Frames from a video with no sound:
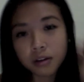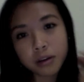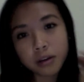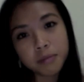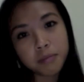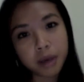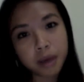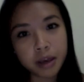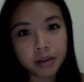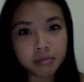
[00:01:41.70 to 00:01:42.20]

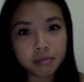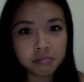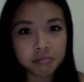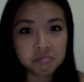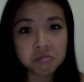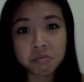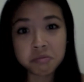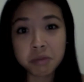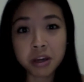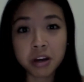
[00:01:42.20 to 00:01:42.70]
It might
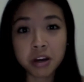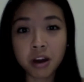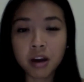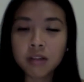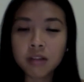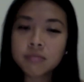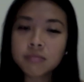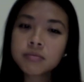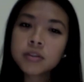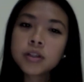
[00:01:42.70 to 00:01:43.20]

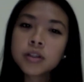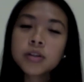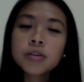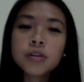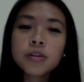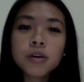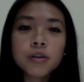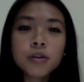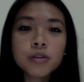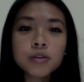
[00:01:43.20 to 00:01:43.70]
not.
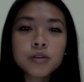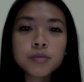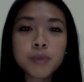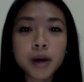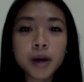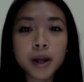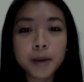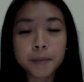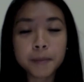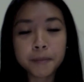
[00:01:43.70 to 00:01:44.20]
Who knows?
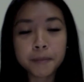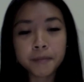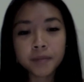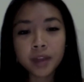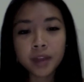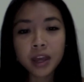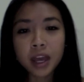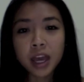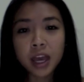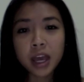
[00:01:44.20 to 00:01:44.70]
But
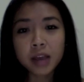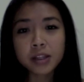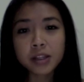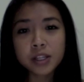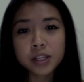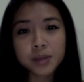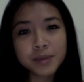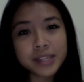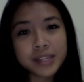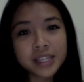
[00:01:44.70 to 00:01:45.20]

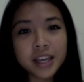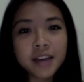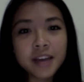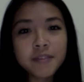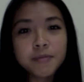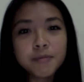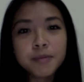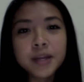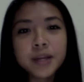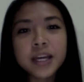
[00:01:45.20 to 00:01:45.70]
to be
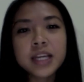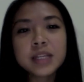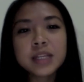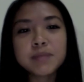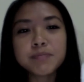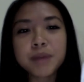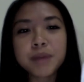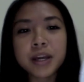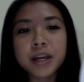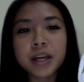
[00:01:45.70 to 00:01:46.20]
safe,
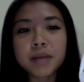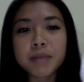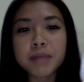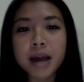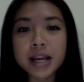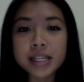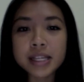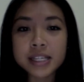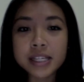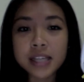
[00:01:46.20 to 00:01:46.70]
please bring your
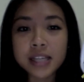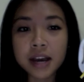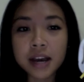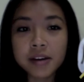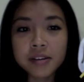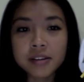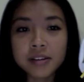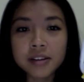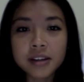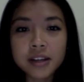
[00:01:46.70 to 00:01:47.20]
masks
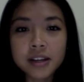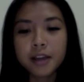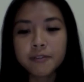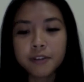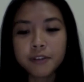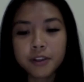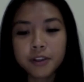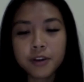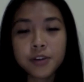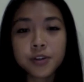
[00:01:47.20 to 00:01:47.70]
up. For
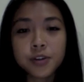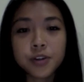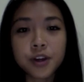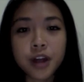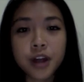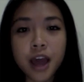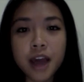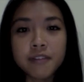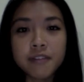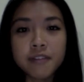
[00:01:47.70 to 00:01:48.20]
those who don't
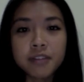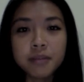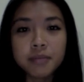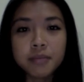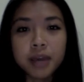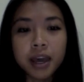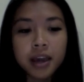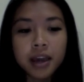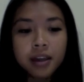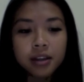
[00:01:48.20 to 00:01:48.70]
have them
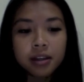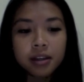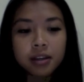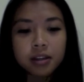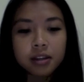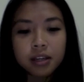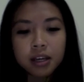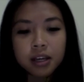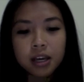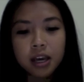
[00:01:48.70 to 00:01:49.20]
yet,
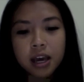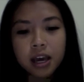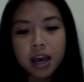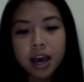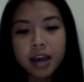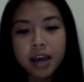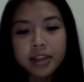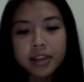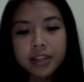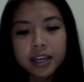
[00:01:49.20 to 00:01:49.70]

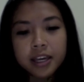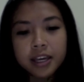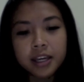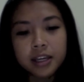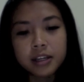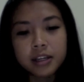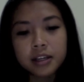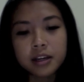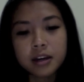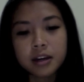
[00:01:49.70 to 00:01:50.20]
I
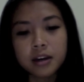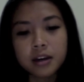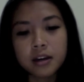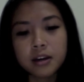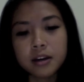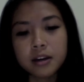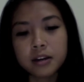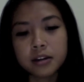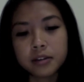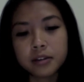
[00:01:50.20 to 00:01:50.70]
think
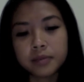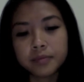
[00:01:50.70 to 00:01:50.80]
get